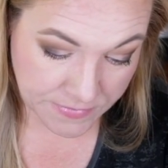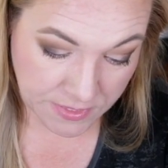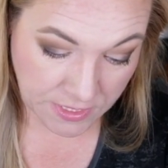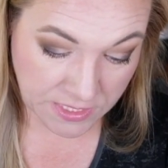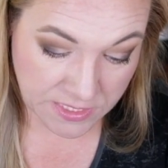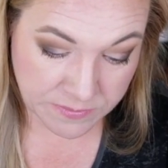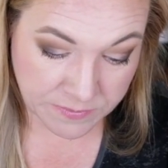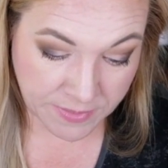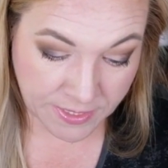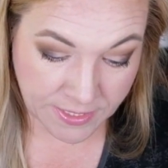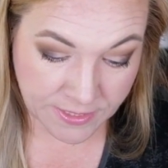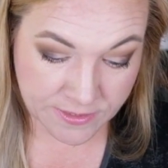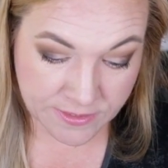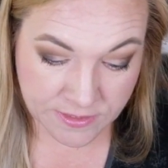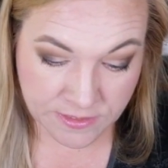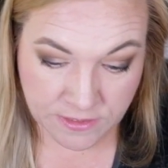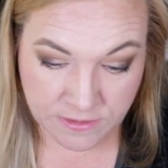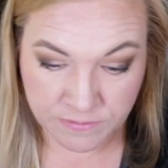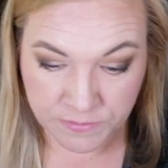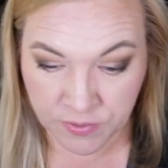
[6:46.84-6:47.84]
It's my
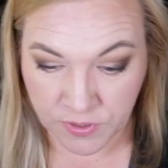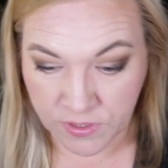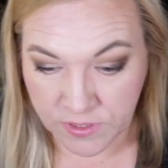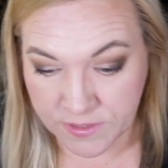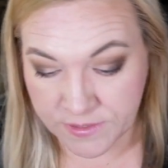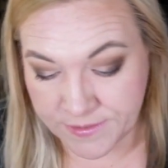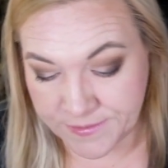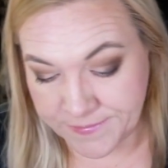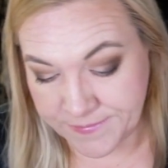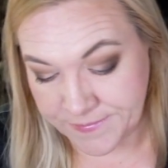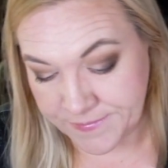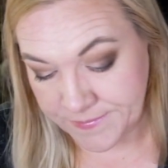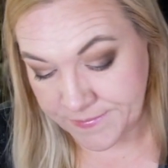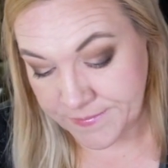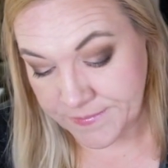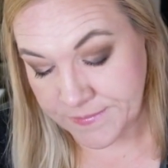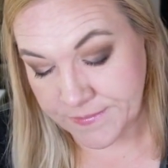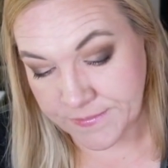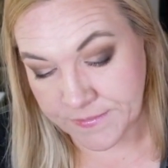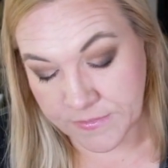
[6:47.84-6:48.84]
Instant Pot.
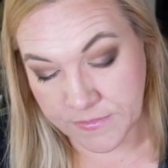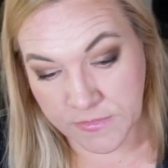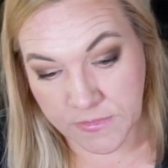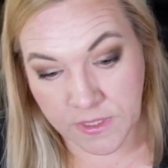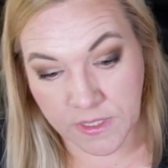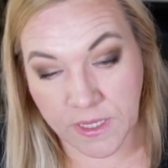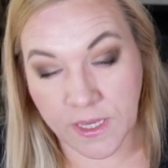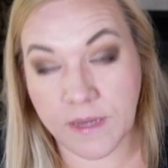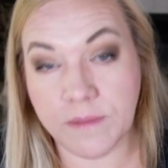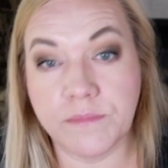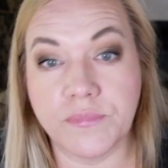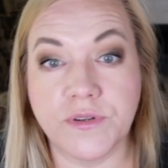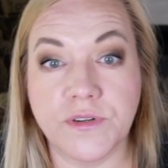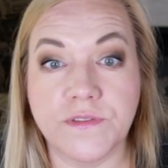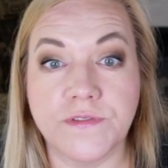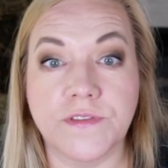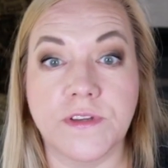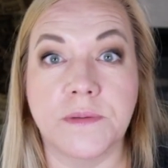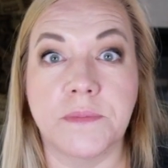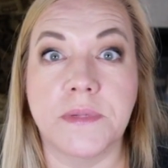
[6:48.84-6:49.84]
I'm
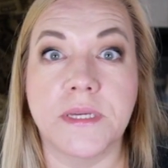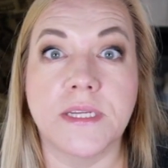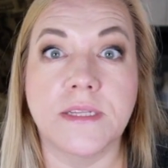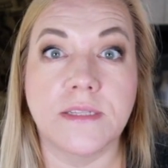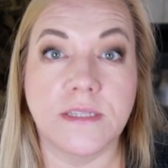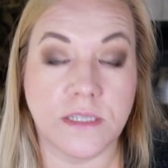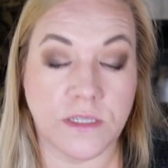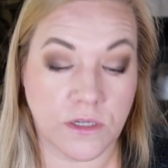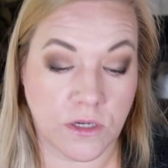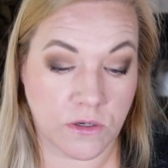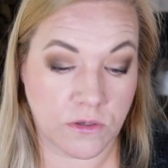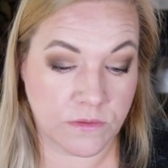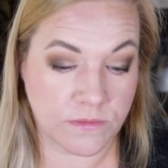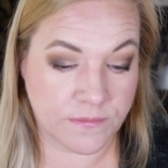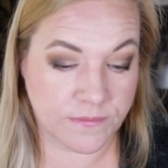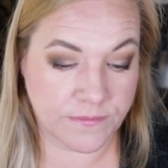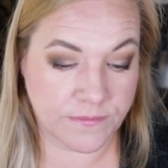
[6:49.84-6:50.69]
proofing pizza dough.